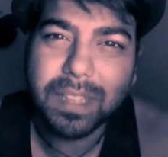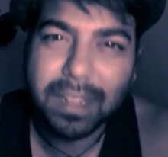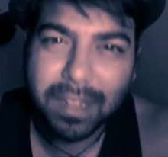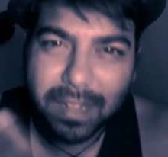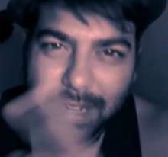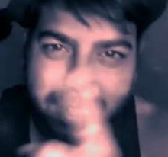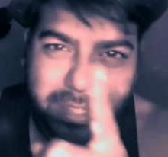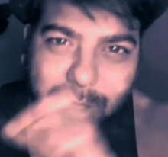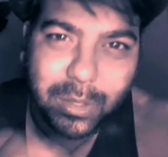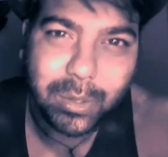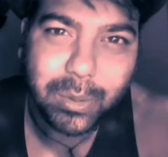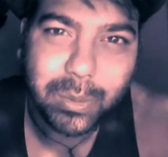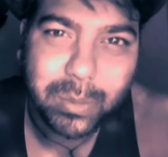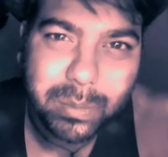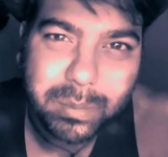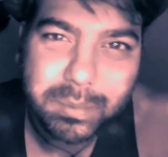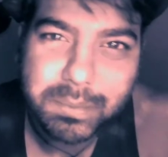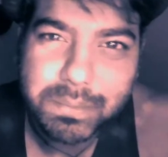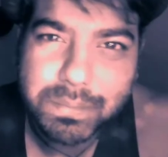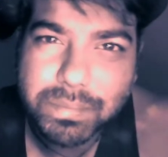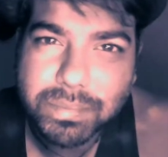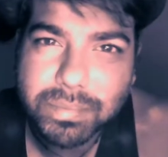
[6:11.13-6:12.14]
like you.
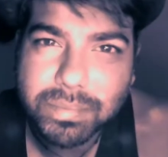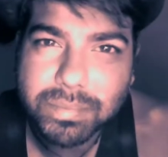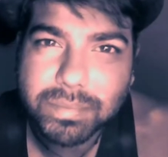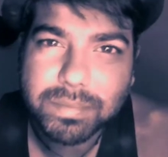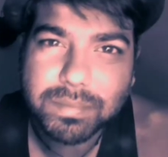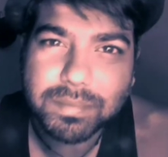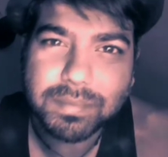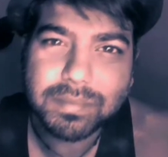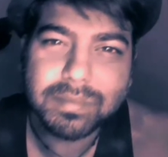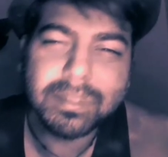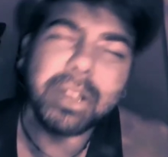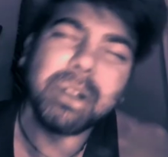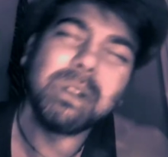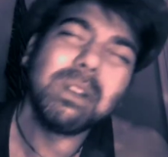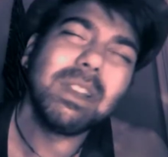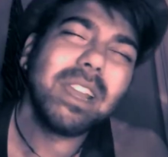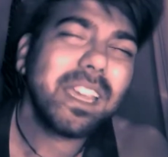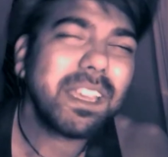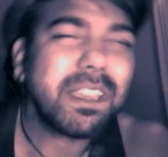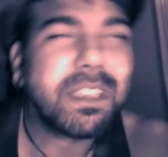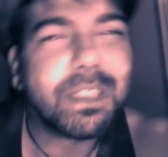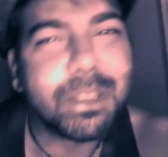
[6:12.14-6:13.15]
No,
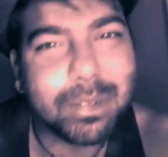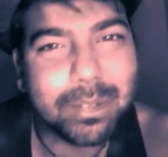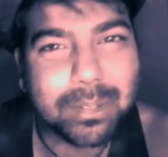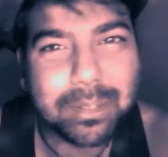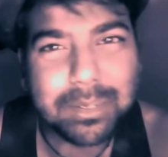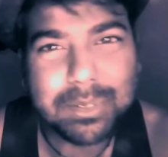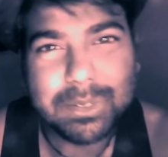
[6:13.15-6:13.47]
like you.